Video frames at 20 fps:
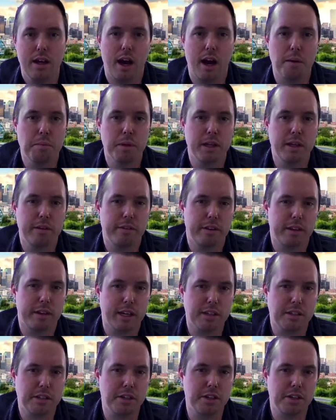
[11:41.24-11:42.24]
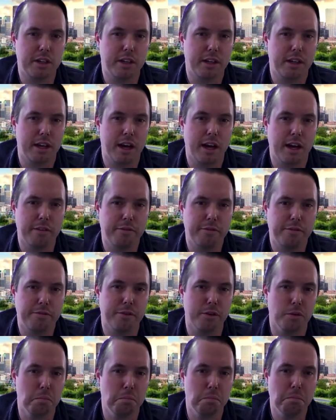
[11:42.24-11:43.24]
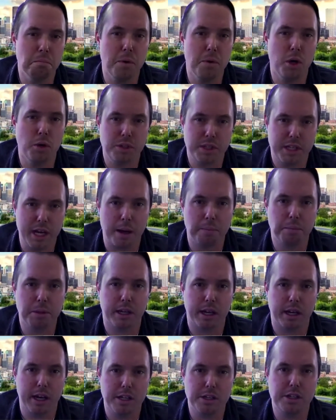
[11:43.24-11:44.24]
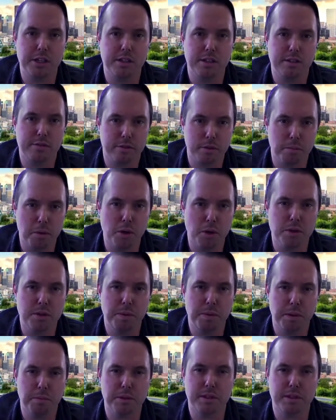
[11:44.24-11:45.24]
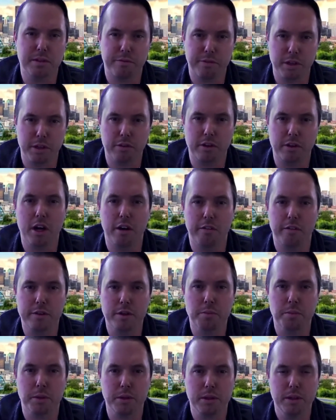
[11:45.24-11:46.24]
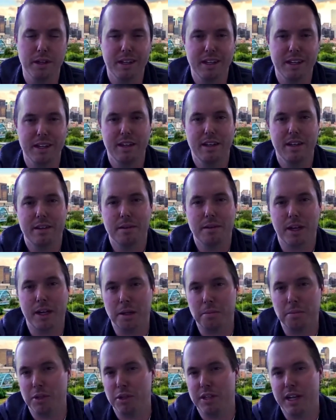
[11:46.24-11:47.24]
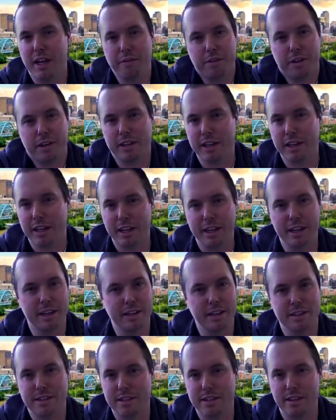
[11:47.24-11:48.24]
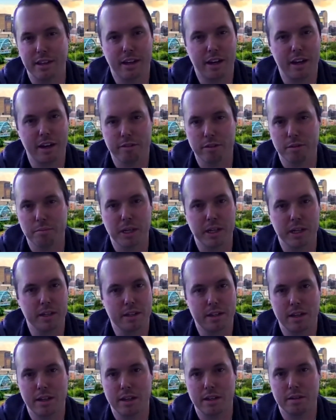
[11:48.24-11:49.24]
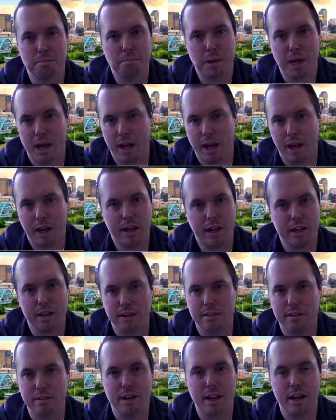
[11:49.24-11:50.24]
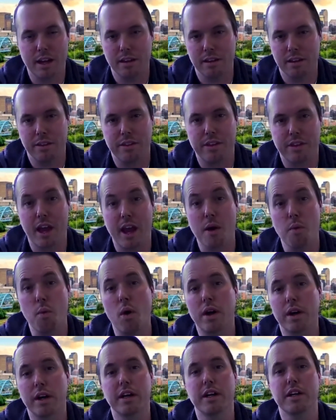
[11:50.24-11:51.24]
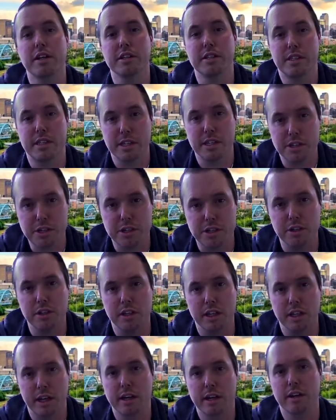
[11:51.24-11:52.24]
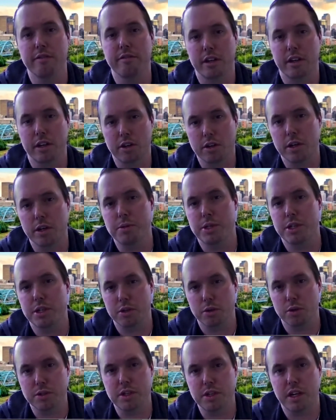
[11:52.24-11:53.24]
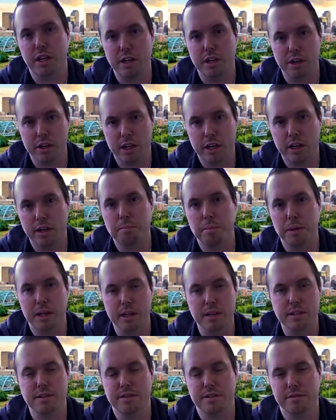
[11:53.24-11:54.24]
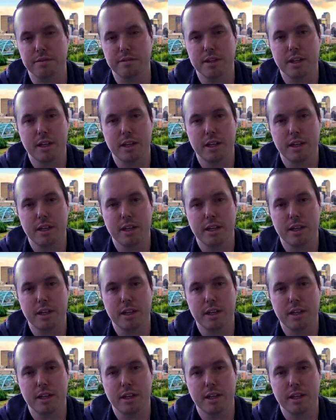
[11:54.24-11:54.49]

I believe that that's good enough for most applications, for most people to feel comfortable. You definitely get into the government and bank, and they want an additional layer of encryption or security because of,